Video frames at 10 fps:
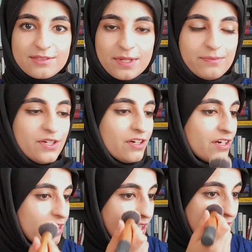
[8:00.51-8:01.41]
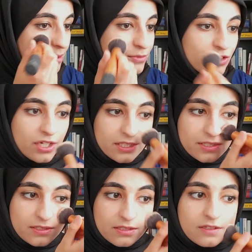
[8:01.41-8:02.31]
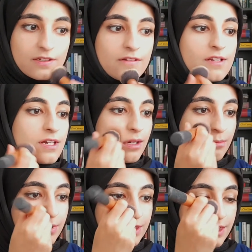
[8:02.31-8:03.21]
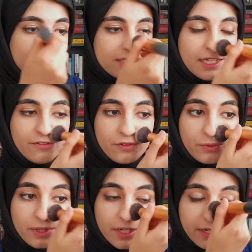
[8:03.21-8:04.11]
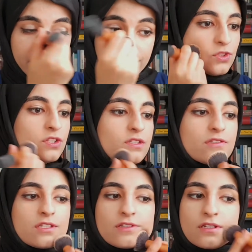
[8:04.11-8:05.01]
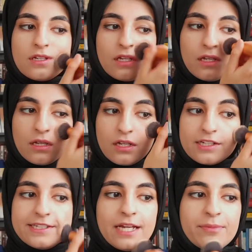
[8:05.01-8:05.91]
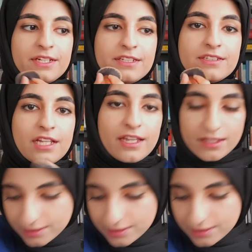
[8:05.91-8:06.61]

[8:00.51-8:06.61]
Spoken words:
my mirror, and I'm just putting it everywhere. Just dab it in, like,